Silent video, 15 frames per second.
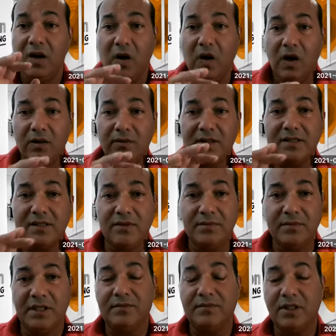Always
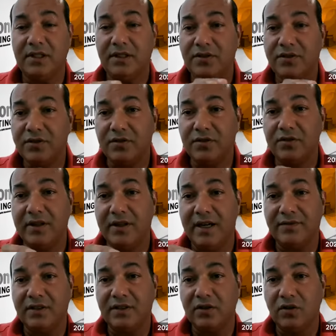remember to go
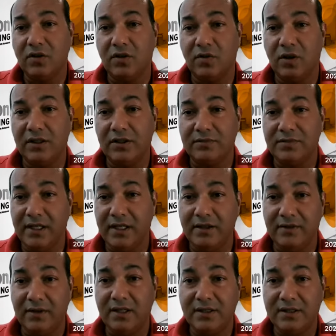after low volume
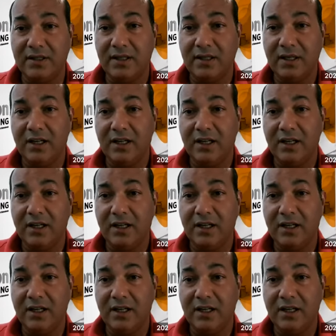keywords,